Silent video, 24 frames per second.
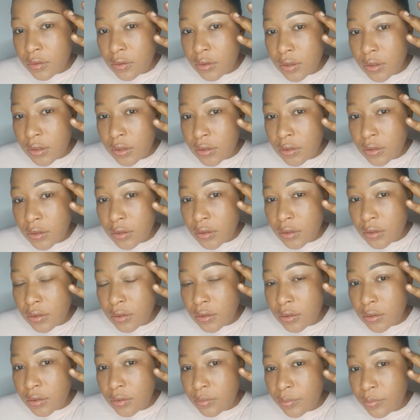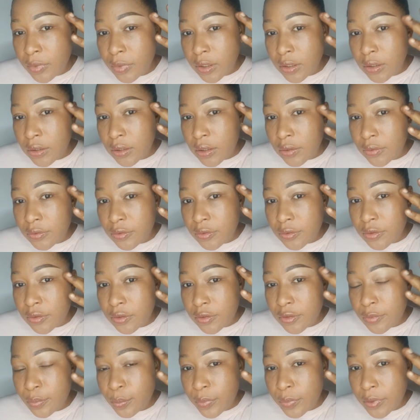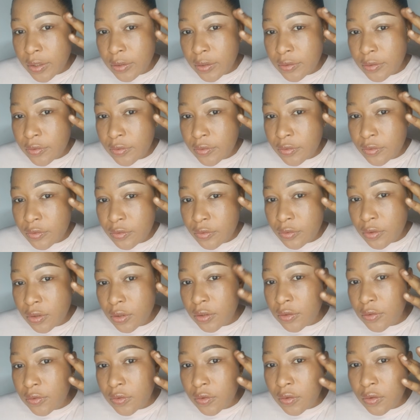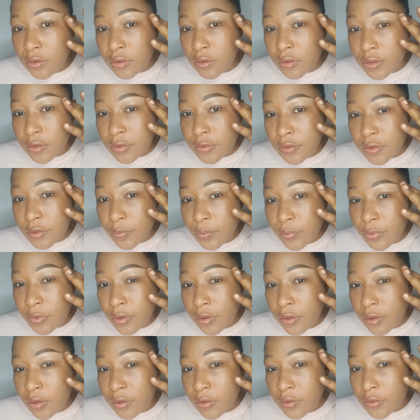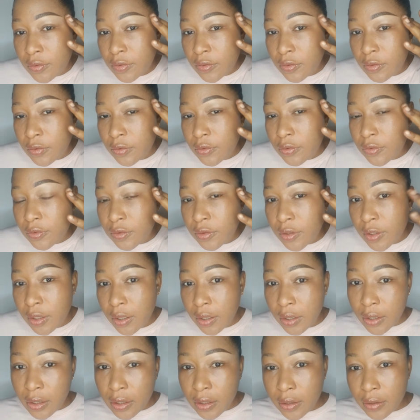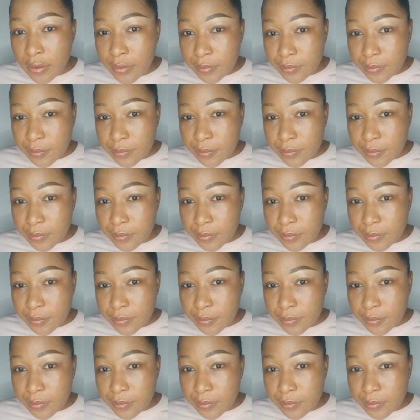and blend out this part so it's gonna disappear into your skin.